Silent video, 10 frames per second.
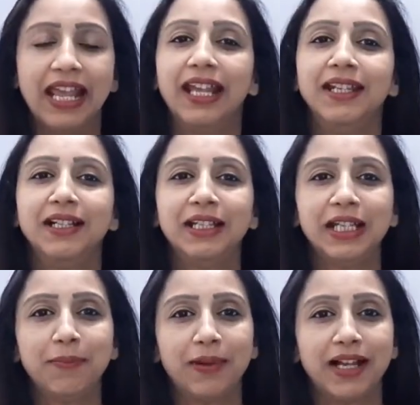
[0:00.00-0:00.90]
In
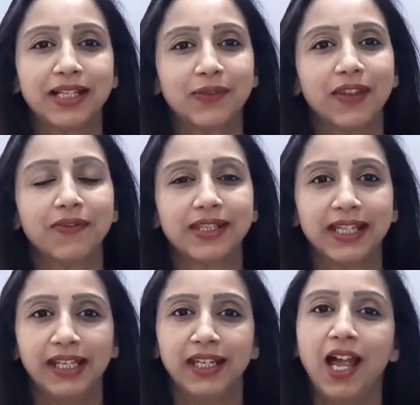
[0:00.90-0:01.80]
earlier parts, we have
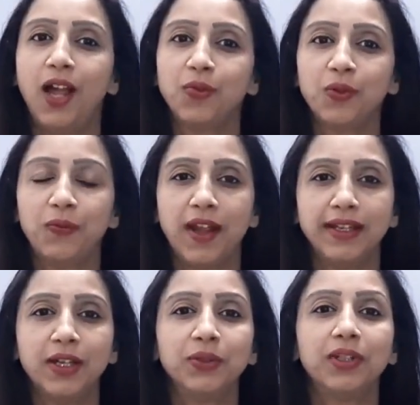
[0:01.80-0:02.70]
seen how to find
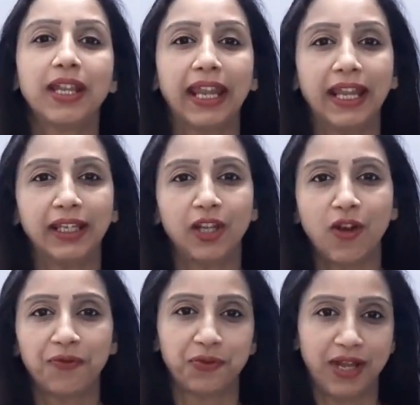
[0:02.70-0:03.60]
out the area
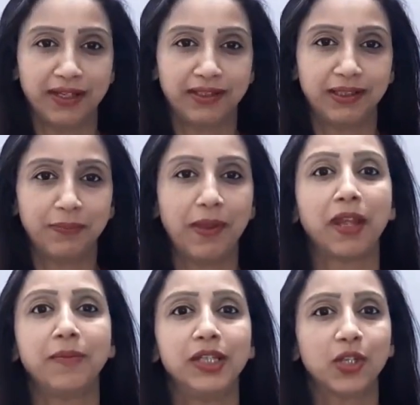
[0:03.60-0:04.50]
of triangle,
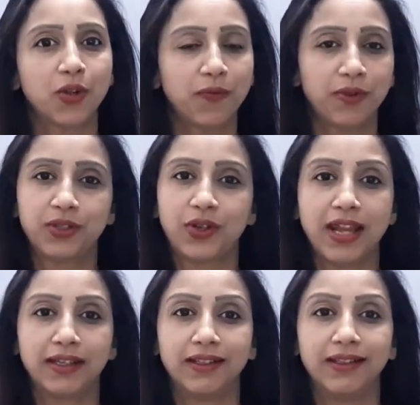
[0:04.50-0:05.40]
perimeter of a
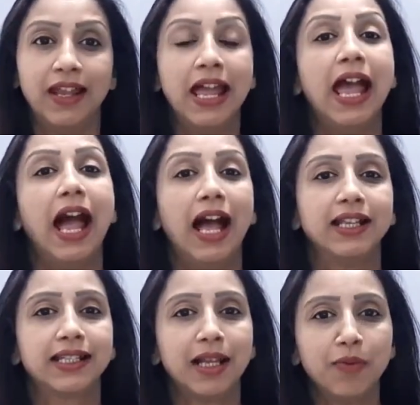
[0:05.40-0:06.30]
triangle
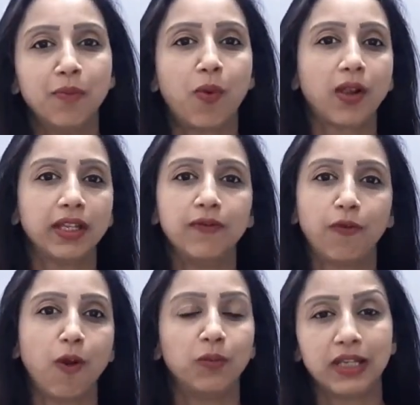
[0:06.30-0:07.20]
and some important
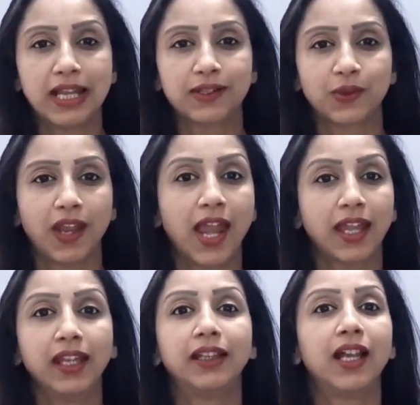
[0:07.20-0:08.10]
formulas
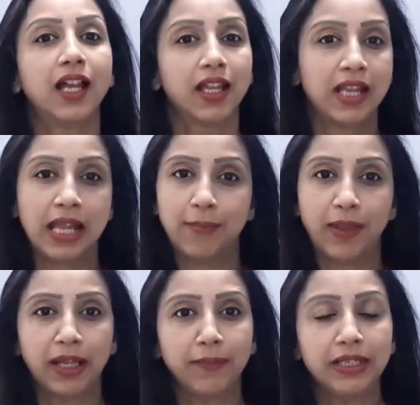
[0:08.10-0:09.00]
regarding the
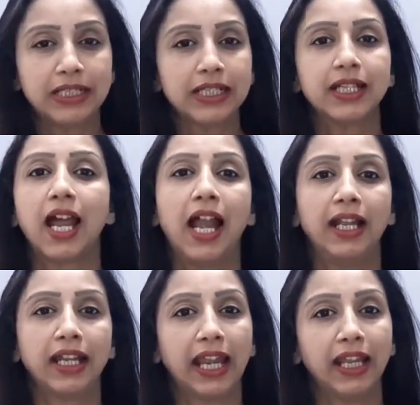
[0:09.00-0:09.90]
perimeter
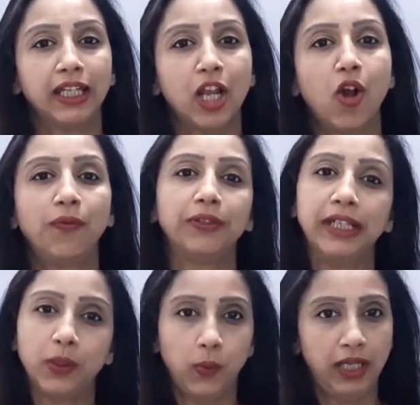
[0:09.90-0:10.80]
and area of
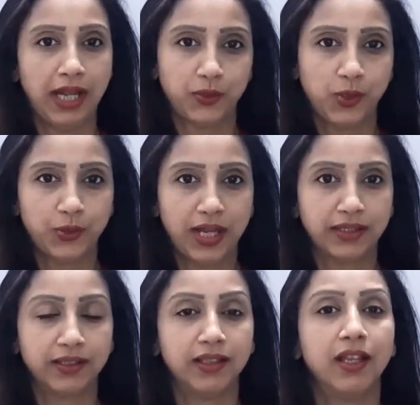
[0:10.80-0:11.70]
equilateral
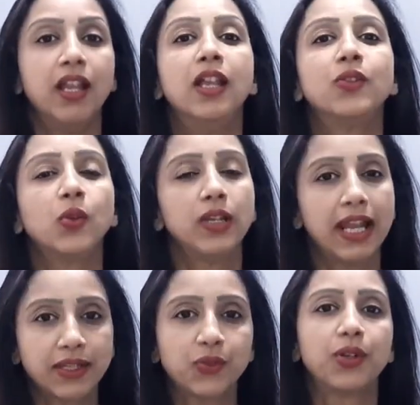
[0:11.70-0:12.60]
triangle. So
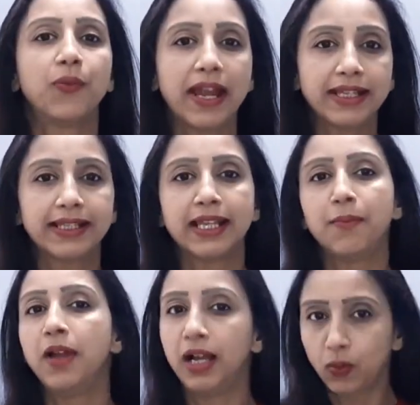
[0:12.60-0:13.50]
let's revise
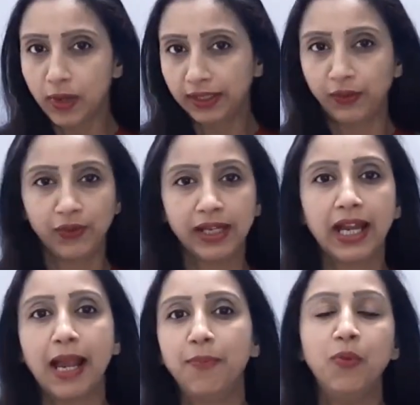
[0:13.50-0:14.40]
them. A quick
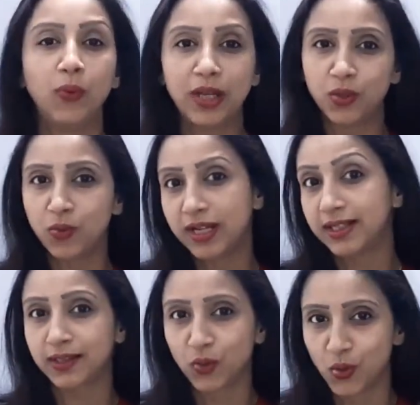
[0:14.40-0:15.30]
recap will do
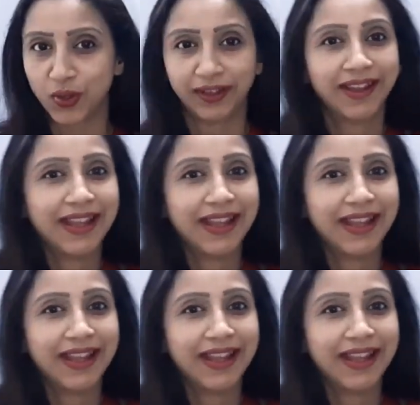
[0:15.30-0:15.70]
us good.